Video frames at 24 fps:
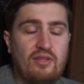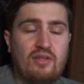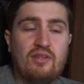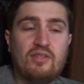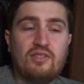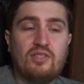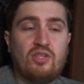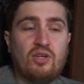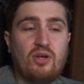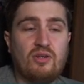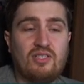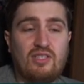
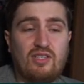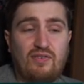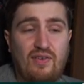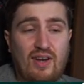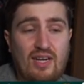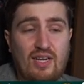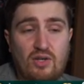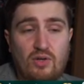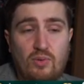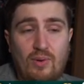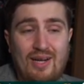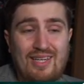So,
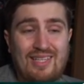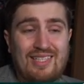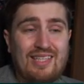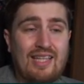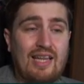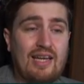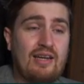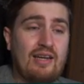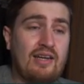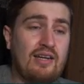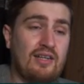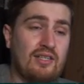defending awareness,
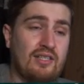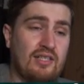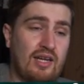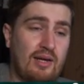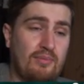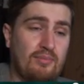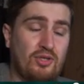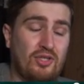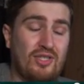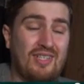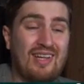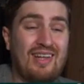then
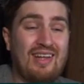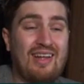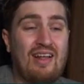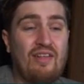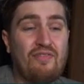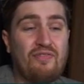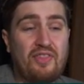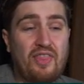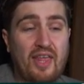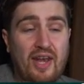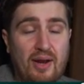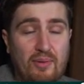interceptions.
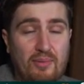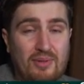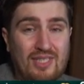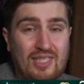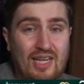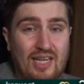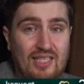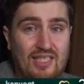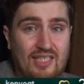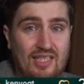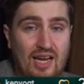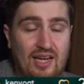Then I would
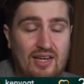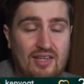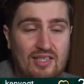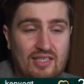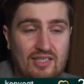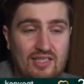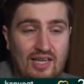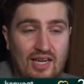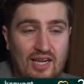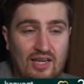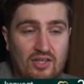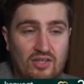say standing
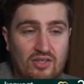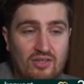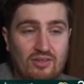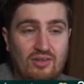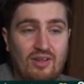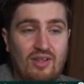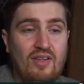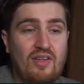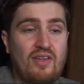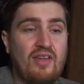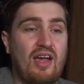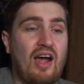tackle.
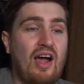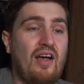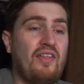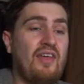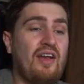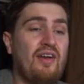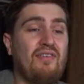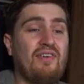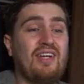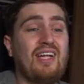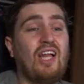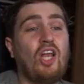And then I
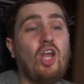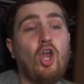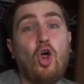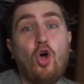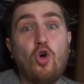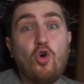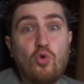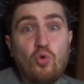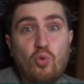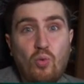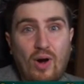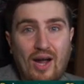think a
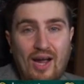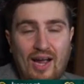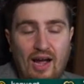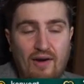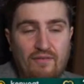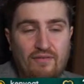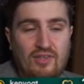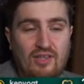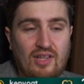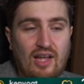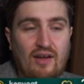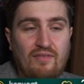long way
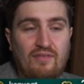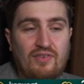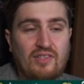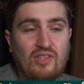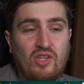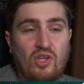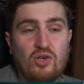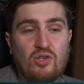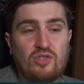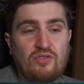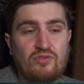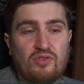after that, I think
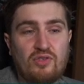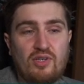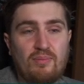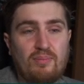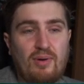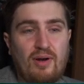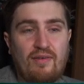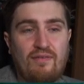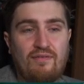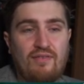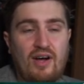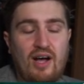those three are
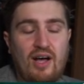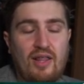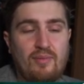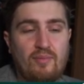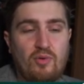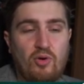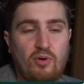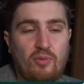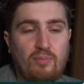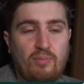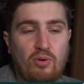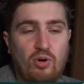by far the
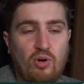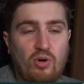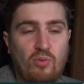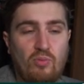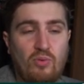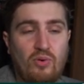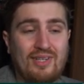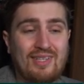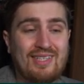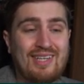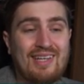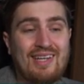more important
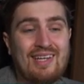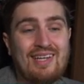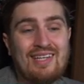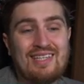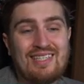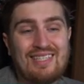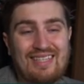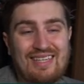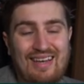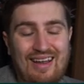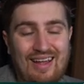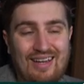ones.
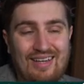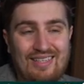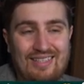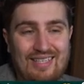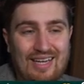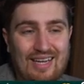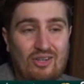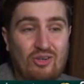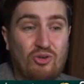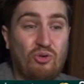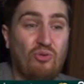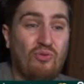Slide
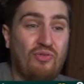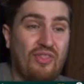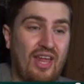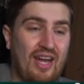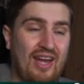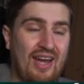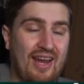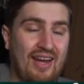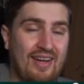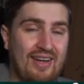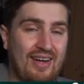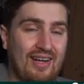tackle, then
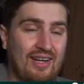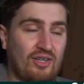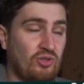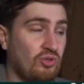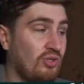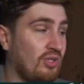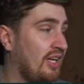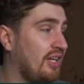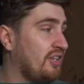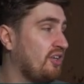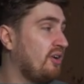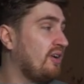heading accuracy.
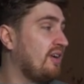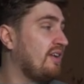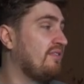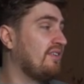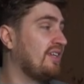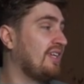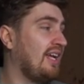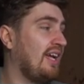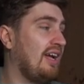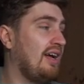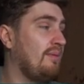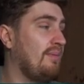I don't even
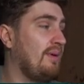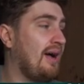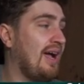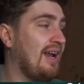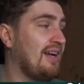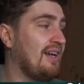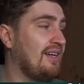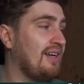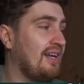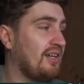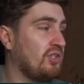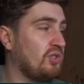care about
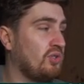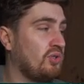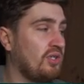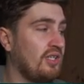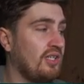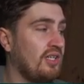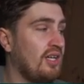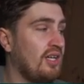heading accuracy.